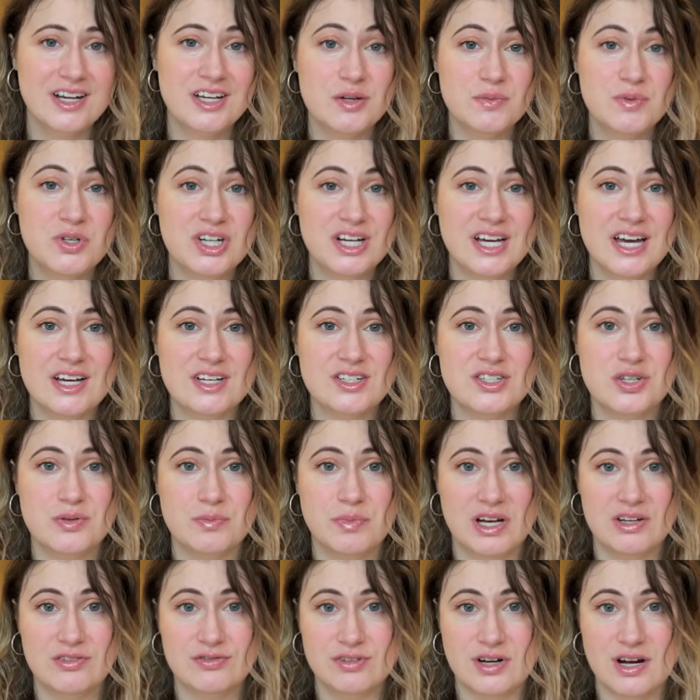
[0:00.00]
communicate to
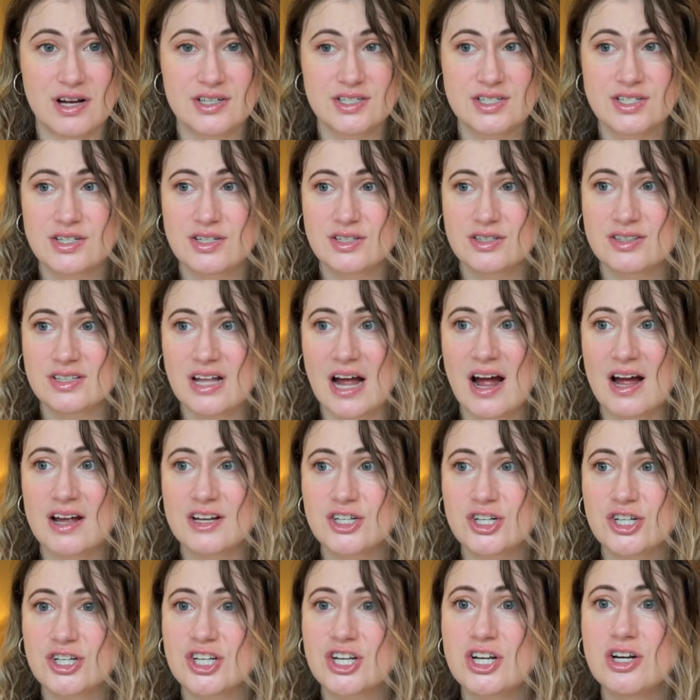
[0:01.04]
my friend that
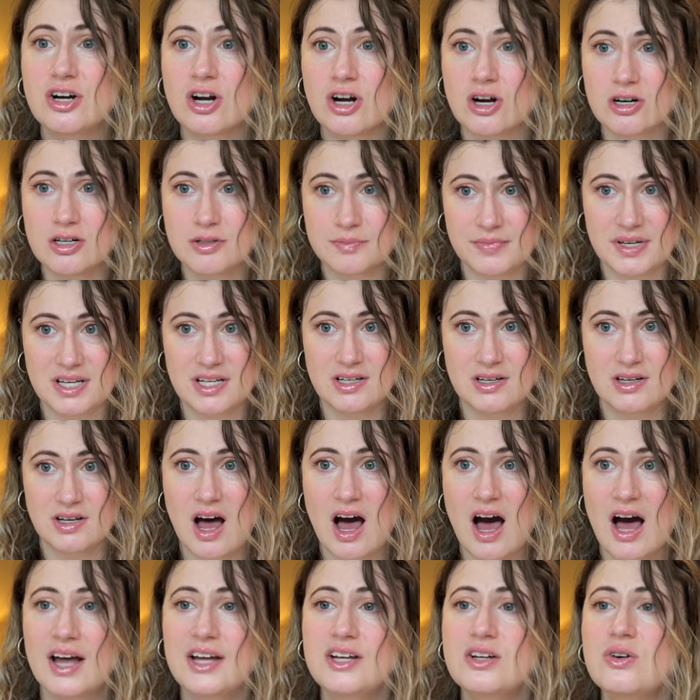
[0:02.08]
she hurt me?
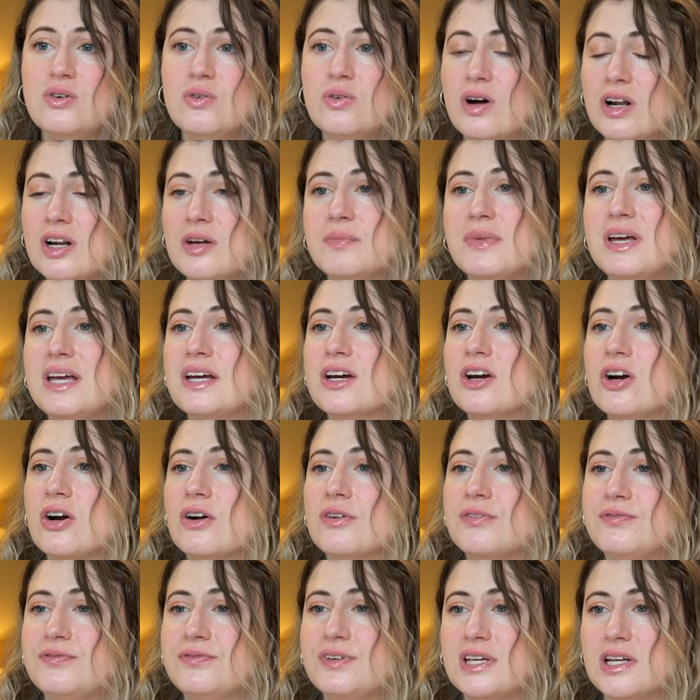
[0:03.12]
I don't want to make her
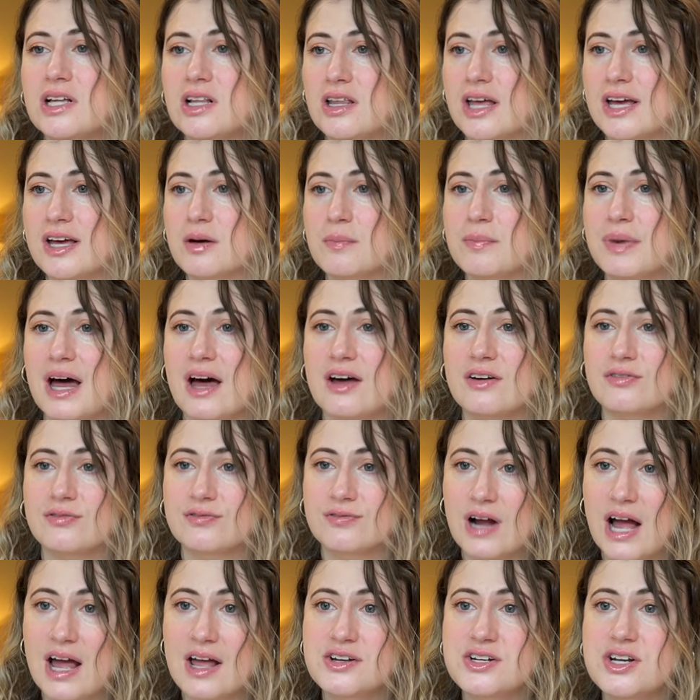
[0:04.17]
feel like a bad
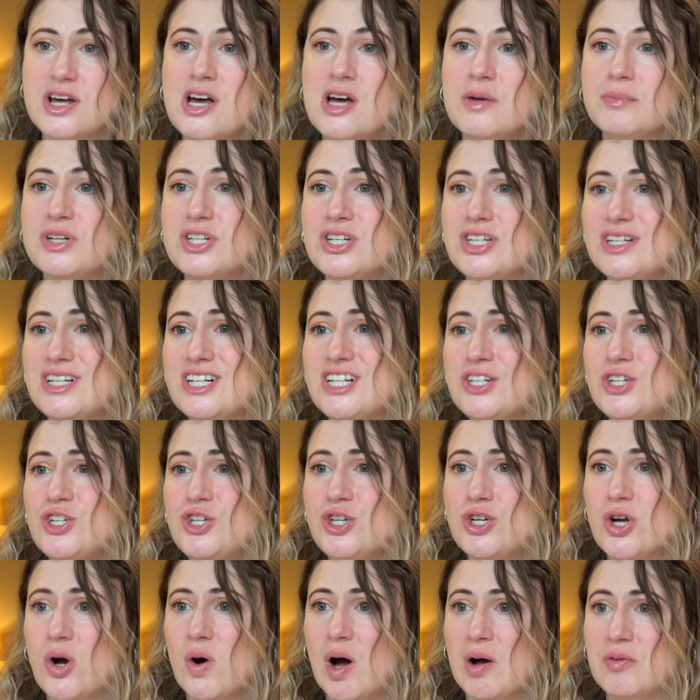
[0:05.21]
friend, but she didn't
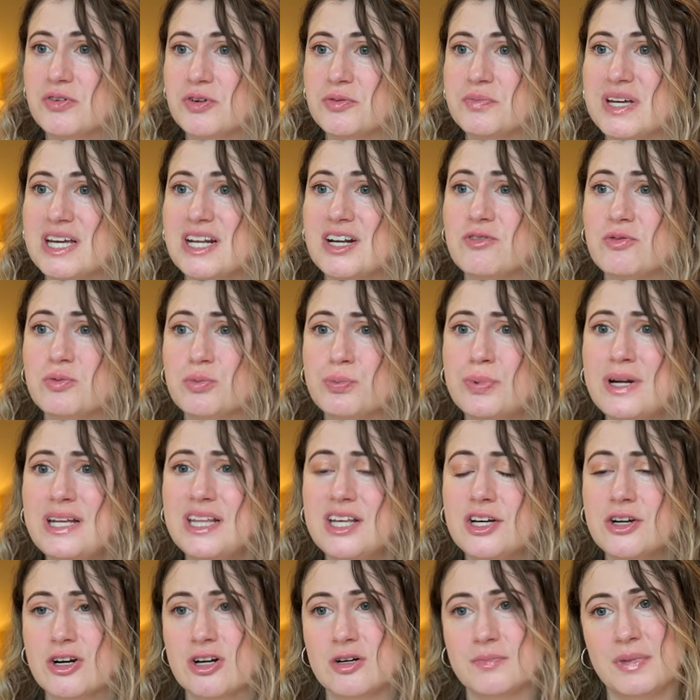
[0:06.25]
show up for me and it really
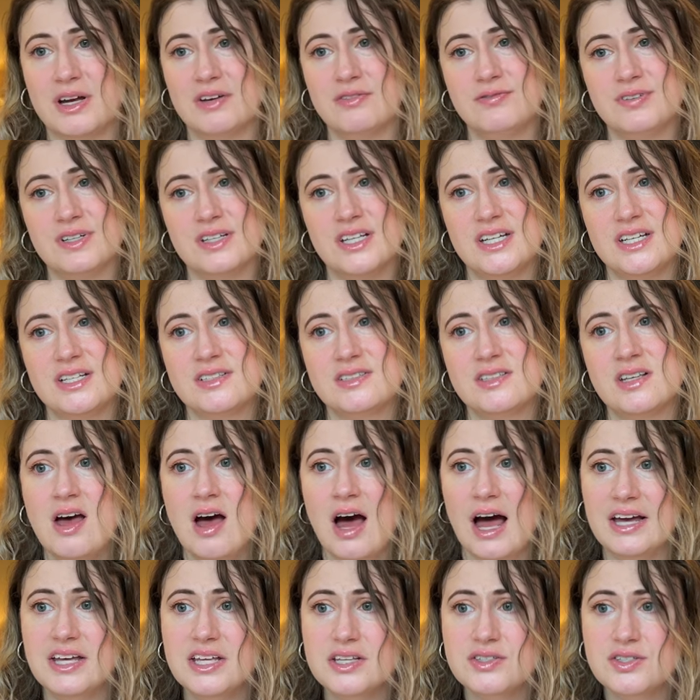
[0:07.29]
hurt my feelings.
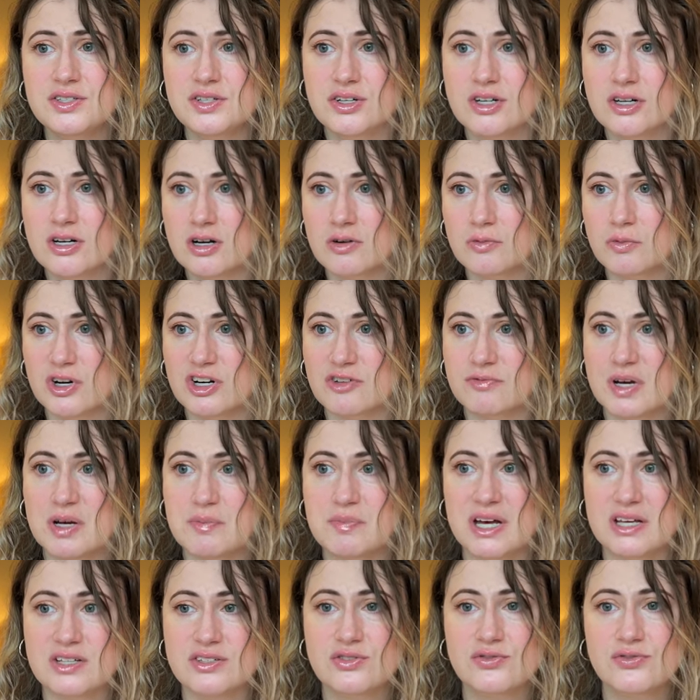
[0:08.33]
I consider her one of my
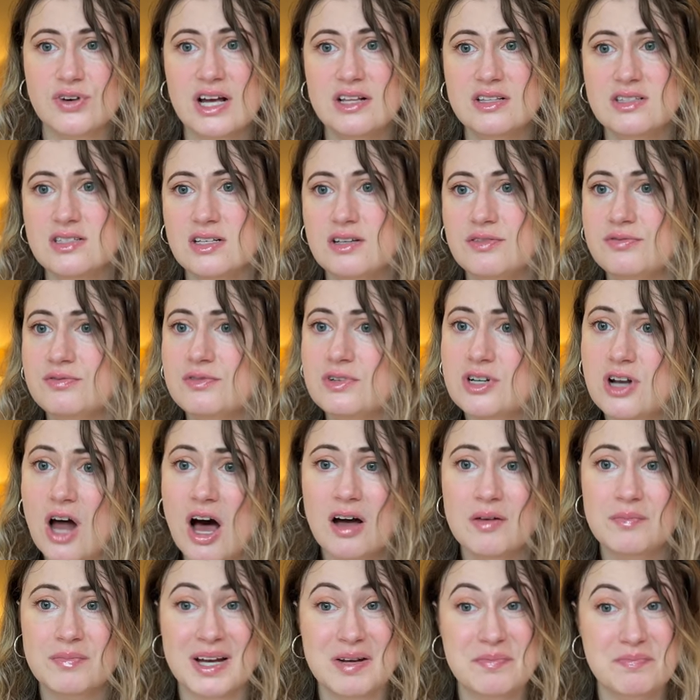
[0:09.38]
best friends, if
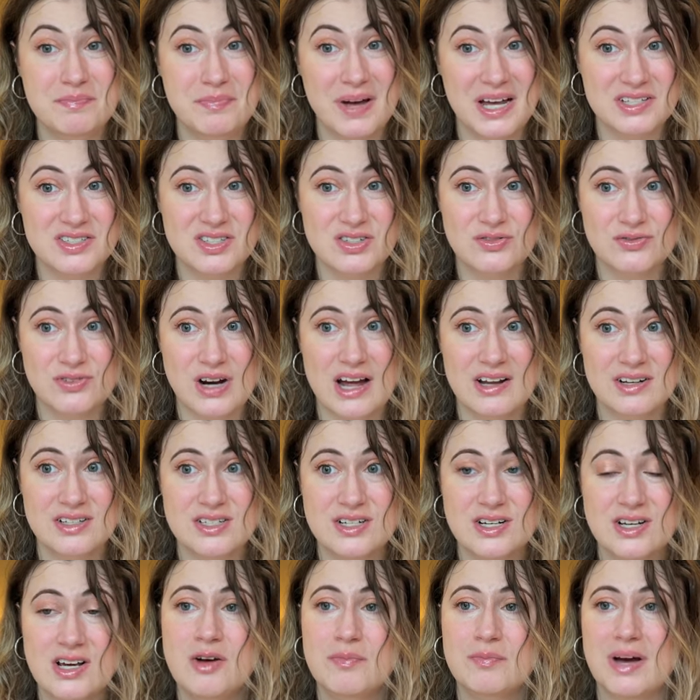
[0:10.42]
not my best friend.
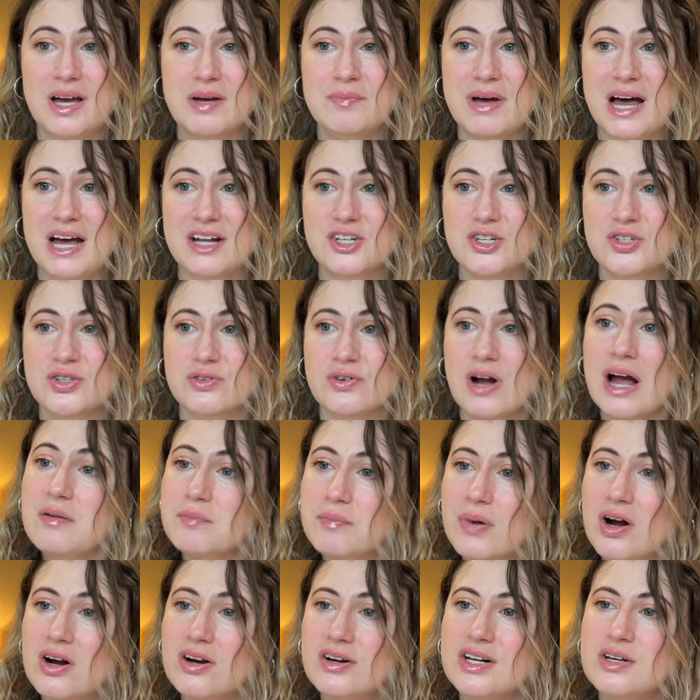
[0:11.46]
My bachelorette
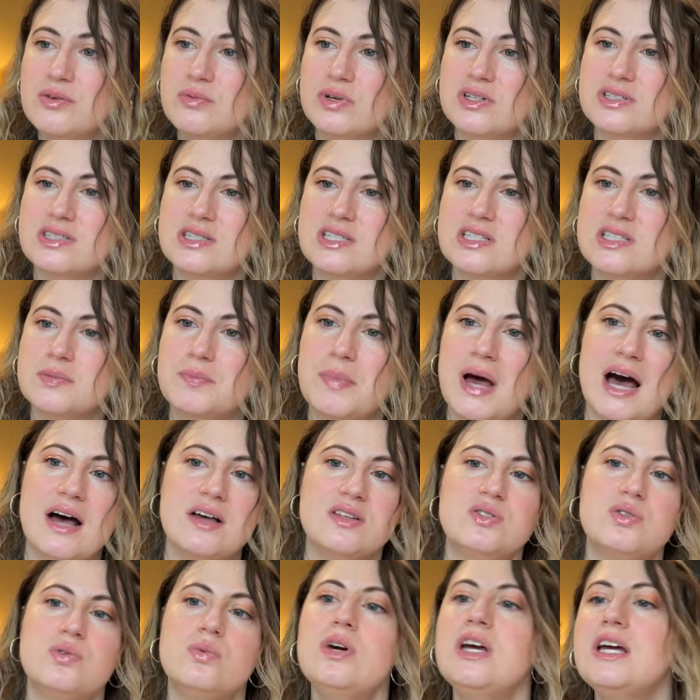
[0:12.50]
party was this
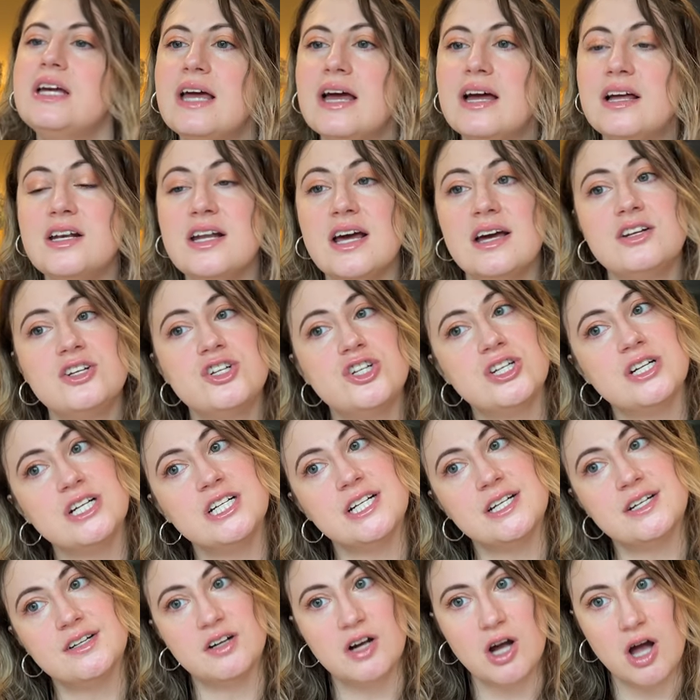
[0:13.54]
past weekend and she
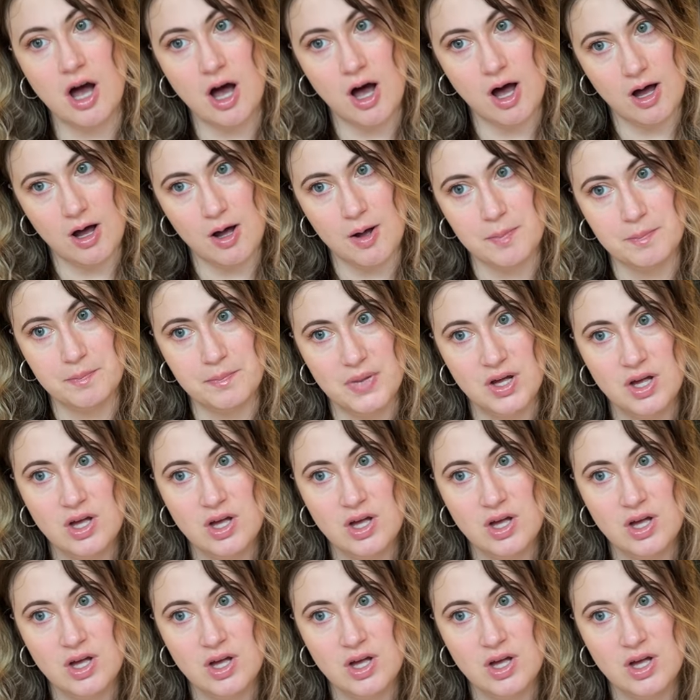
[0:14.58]
didn't come.